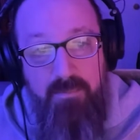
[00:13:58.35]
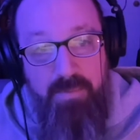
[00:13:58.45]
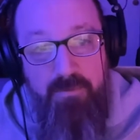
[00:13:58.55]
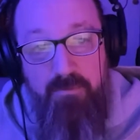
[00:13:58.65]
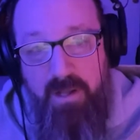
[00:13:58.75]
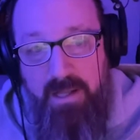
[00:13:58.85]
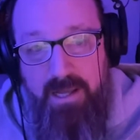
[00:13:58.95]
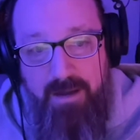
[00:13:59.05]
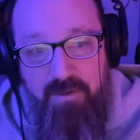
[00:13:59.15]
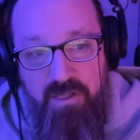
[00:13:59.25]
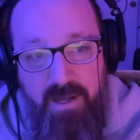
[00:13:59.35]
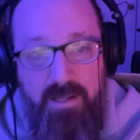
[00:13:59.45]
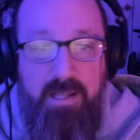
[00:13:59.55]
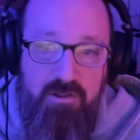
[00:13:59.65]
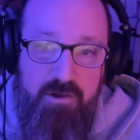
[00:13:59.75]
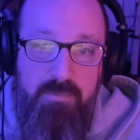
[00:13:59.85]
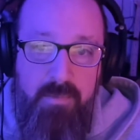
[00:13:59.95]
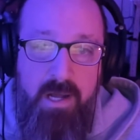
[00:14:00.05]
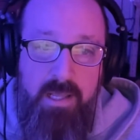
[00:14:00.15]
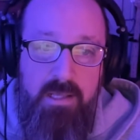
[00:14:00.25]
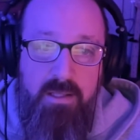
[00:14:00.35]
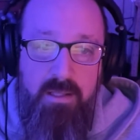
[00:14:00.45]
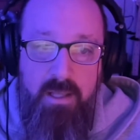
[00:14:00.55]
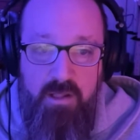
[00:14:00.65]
But really, I was like, "It's good money.